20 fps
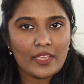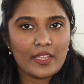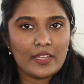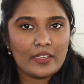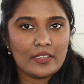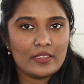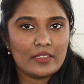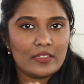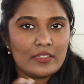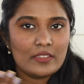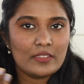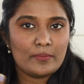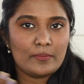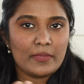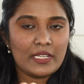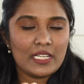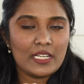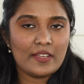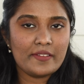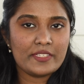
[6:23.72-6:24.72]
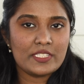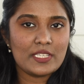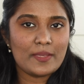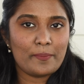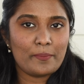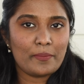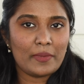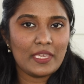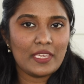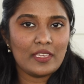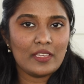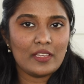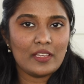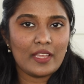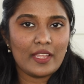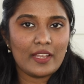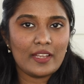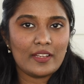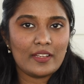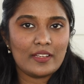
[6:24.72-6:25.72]
and middle is pink
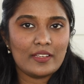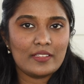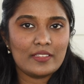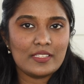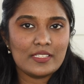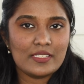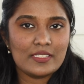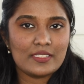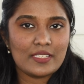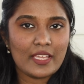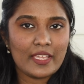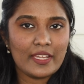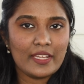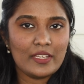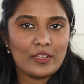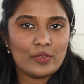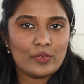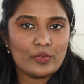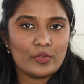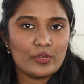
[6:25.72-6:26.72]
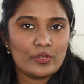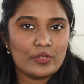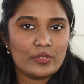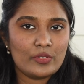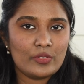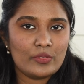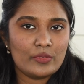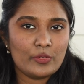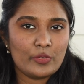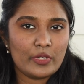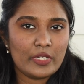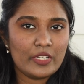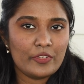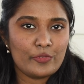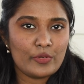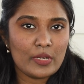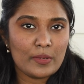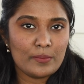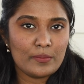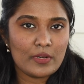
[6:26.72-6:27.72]
and this side or or
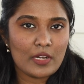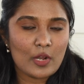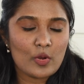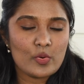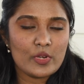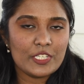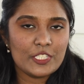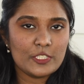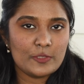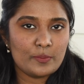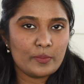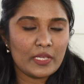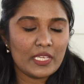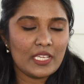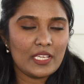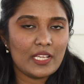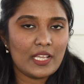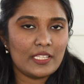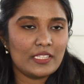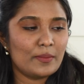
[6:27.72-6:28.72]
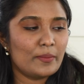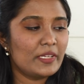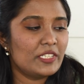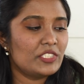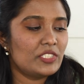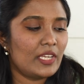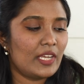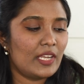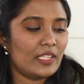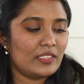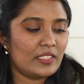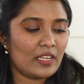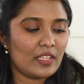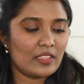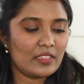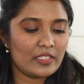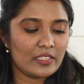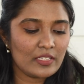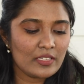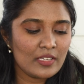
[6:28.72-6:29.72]
different brownish pink and my shade.
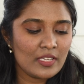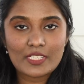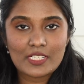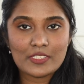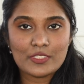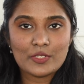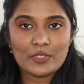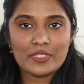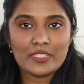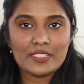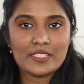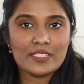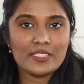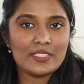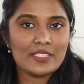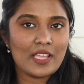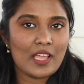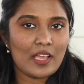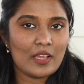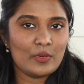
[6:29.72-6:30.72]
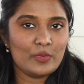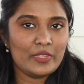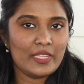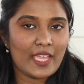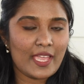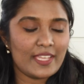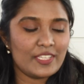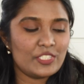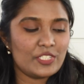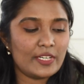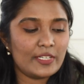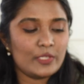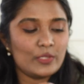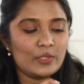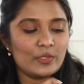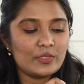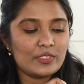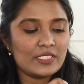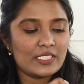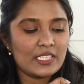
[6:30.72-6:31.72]
So this is how the eyeshadow
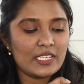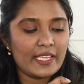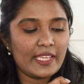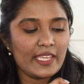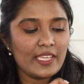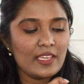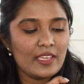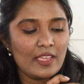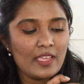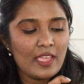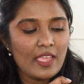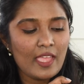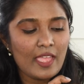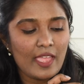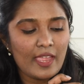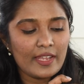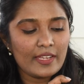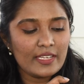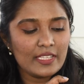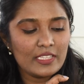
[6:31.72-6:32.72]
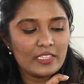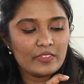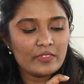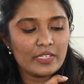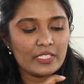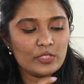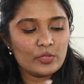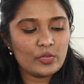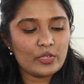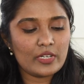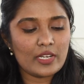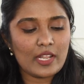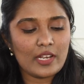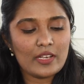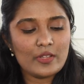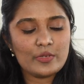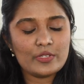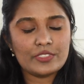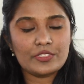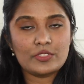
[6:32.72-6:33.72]
looks like. And this is a
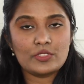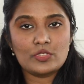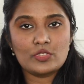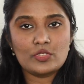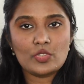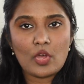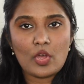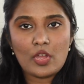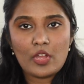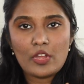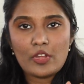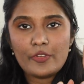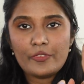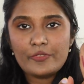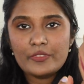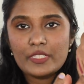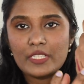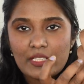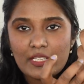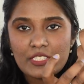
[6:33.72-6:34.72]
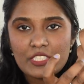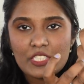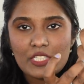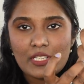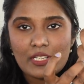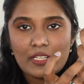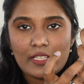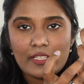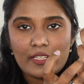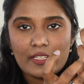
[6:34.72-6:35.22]
soft texture.